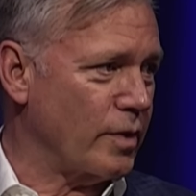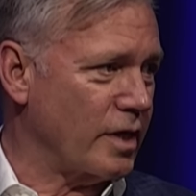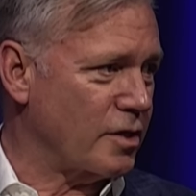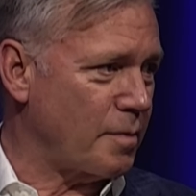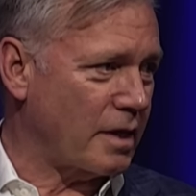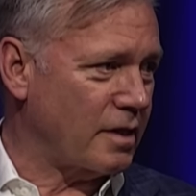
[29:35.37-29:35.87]
We
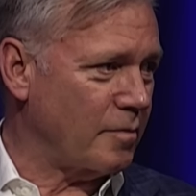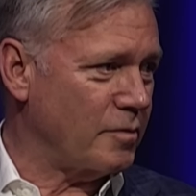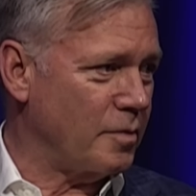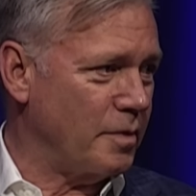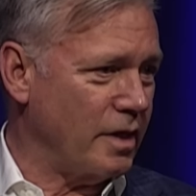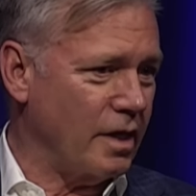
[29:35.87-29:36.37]
expect them
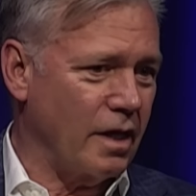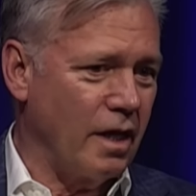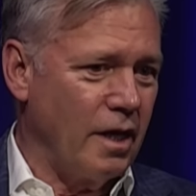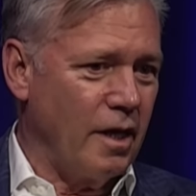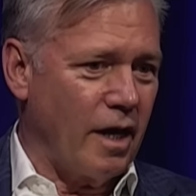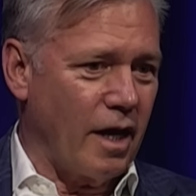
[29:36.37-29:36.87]
to be
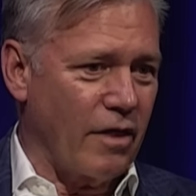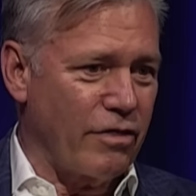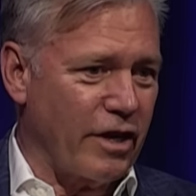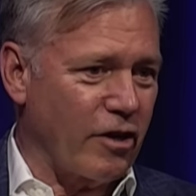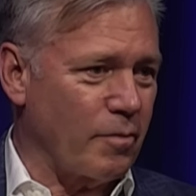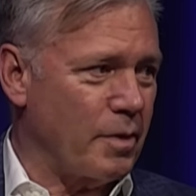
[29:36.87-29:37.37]
uh,
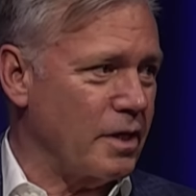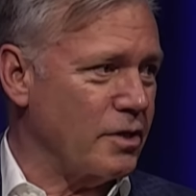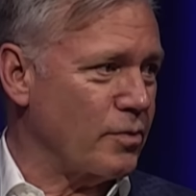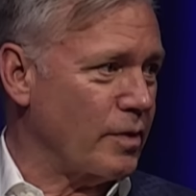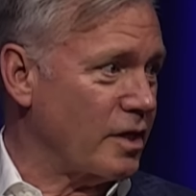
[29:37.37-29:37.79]
therapists.